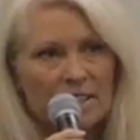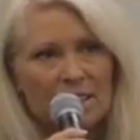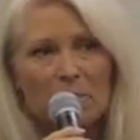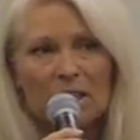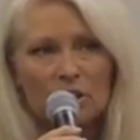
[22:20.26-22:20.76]
It's
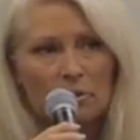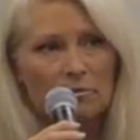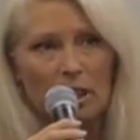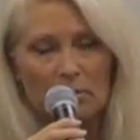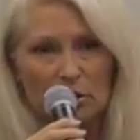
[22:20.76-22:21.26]
a major
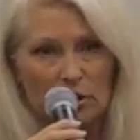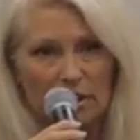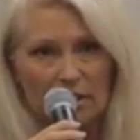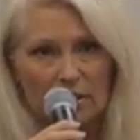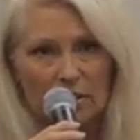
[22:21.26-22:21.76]

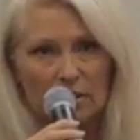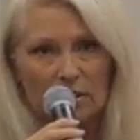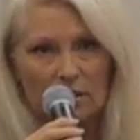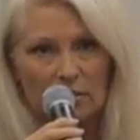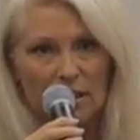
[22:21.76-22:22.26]
inflammatory,
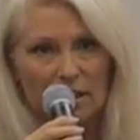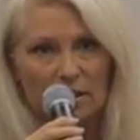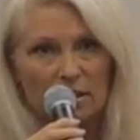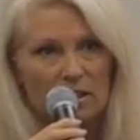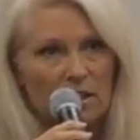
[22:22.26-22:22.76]

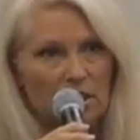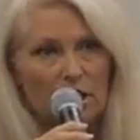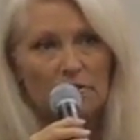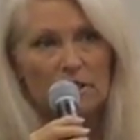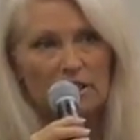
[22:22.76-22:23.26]
right? Get
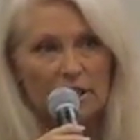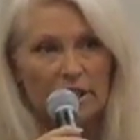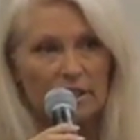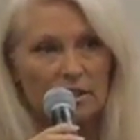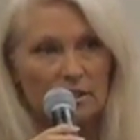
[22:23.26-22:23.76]
off the
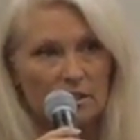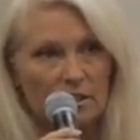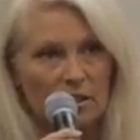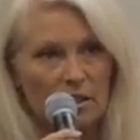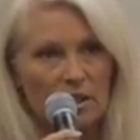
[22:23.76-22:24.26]
dairy.
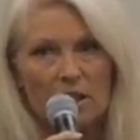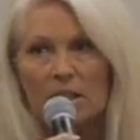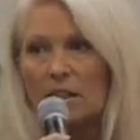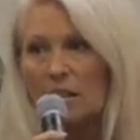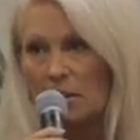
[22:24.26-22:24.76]

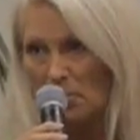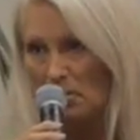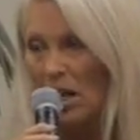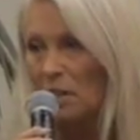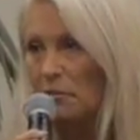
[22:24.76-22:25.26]
Be
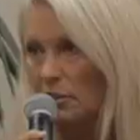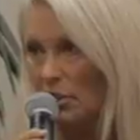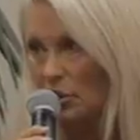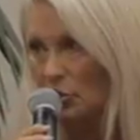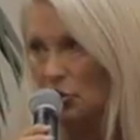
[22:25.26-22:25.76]
mindful of
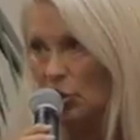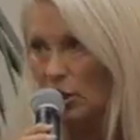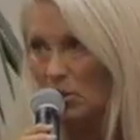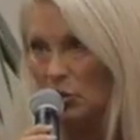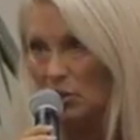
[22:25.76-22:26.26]
all those
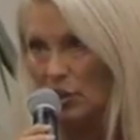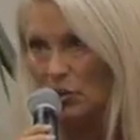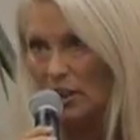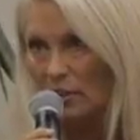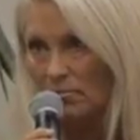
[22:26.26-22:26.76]
GMOs
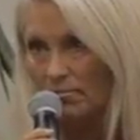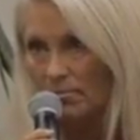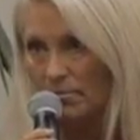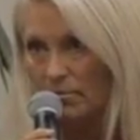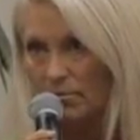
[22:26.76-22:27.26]
out there,
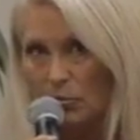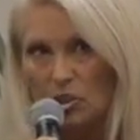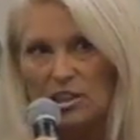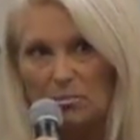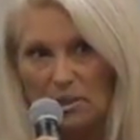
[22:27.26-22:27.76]

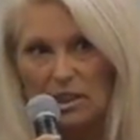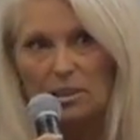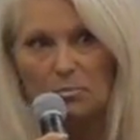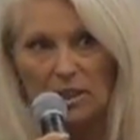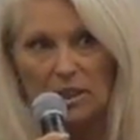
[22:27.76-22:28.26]
which is a big,
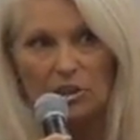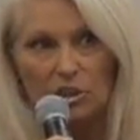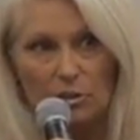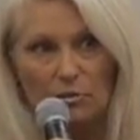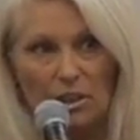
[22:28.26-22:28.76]
big
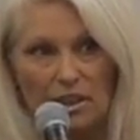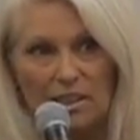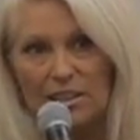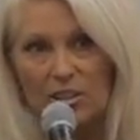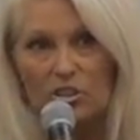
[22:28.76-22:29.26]
issue, right?
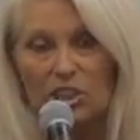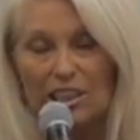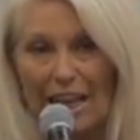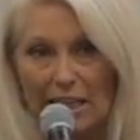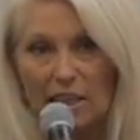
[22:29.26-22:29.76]
It's
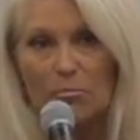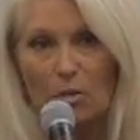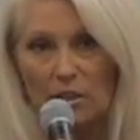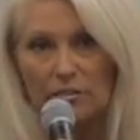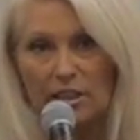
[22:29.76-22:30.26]
genetic
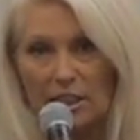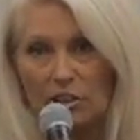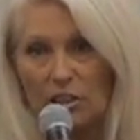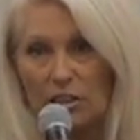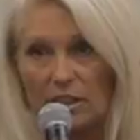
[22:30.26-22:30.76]

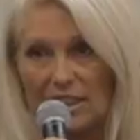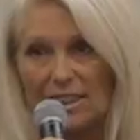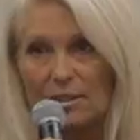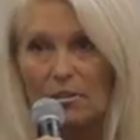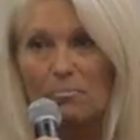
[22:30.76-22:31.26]
modification.
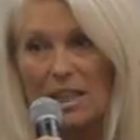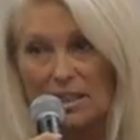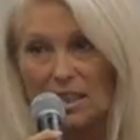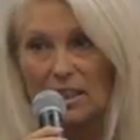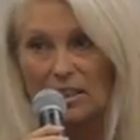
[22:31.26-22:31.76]
It's
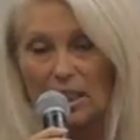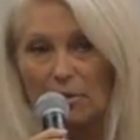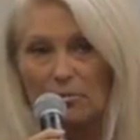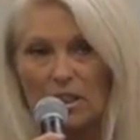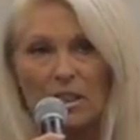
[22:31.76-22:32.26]
messing us
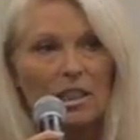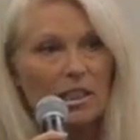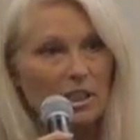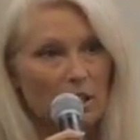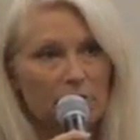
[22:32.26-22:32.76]
up.
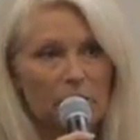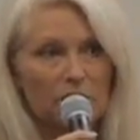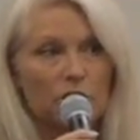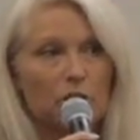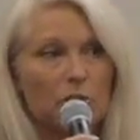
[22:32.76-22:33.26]
Get off all
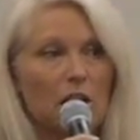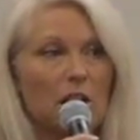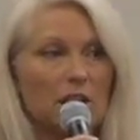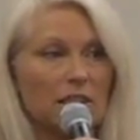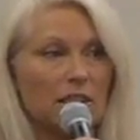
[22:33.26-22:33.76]
the
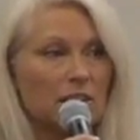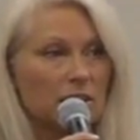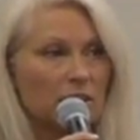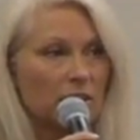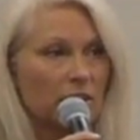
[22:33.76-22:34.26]

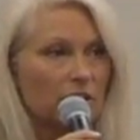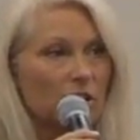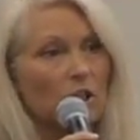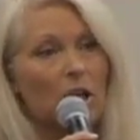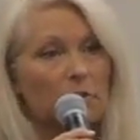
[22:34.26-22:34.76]
neurotoxins. There's a
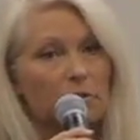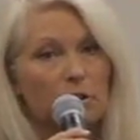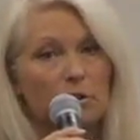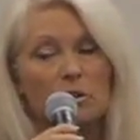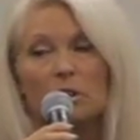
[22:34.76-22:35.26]
lot of
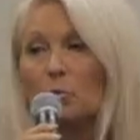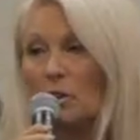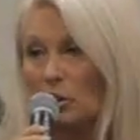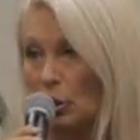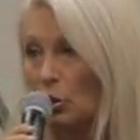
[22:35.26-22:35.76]
food
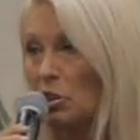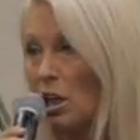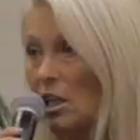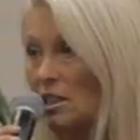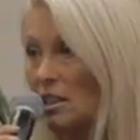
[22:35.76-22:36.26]
with
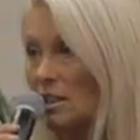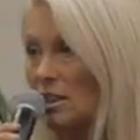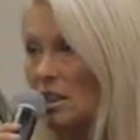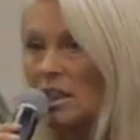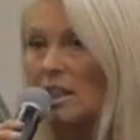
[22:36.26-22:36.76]
neurotoxins.
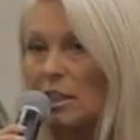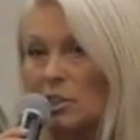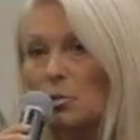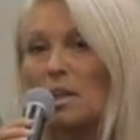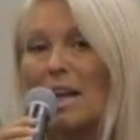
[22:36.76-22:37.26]

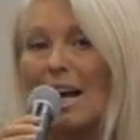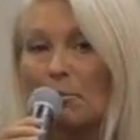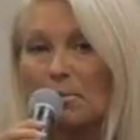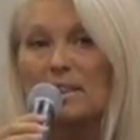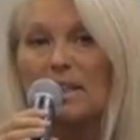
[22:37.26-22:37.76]
Here's what
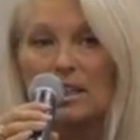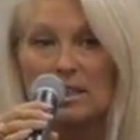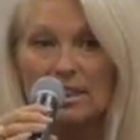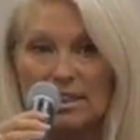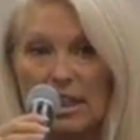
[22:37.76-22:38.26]
happens at
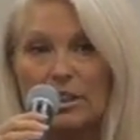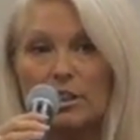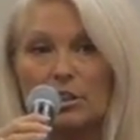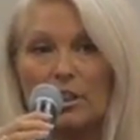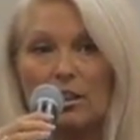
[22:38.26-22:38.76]
a
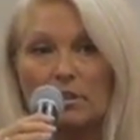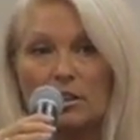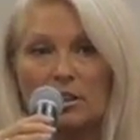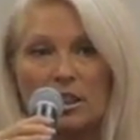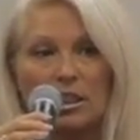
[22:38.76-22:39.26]
cellular
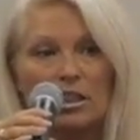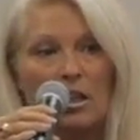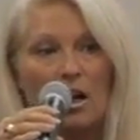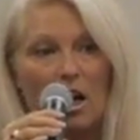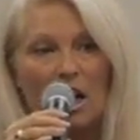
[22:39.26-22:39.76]
level.
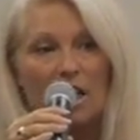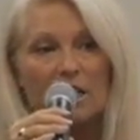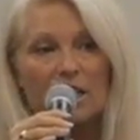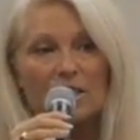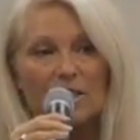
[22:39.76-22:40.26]

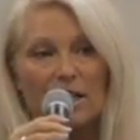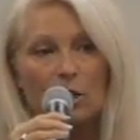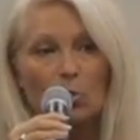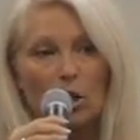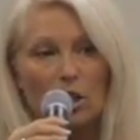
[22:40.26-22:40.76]
On the
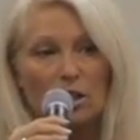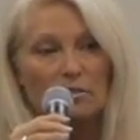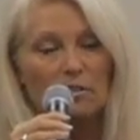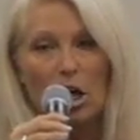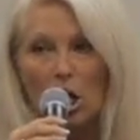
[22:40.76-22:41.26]
cell wall
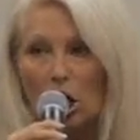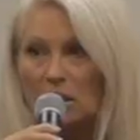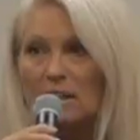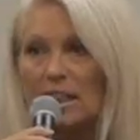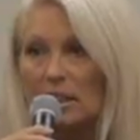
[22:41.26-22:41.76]
of
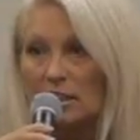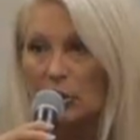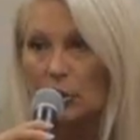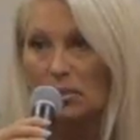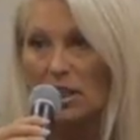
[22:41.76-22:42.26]
all cells
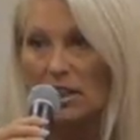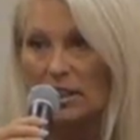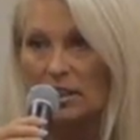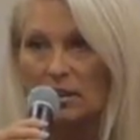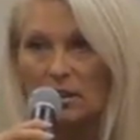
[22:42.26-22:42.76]
in your
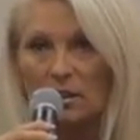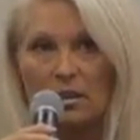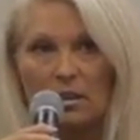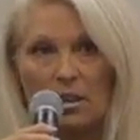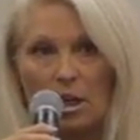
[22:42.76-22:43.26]
body
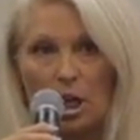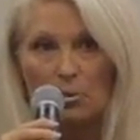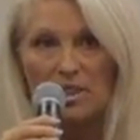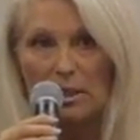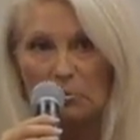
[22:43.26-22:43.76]
are
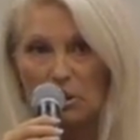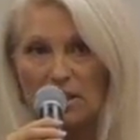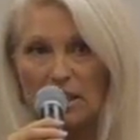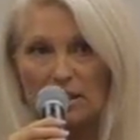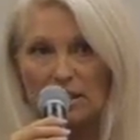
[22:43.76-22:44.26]
receptor
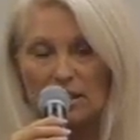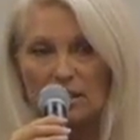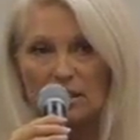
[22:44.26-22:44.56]
sites.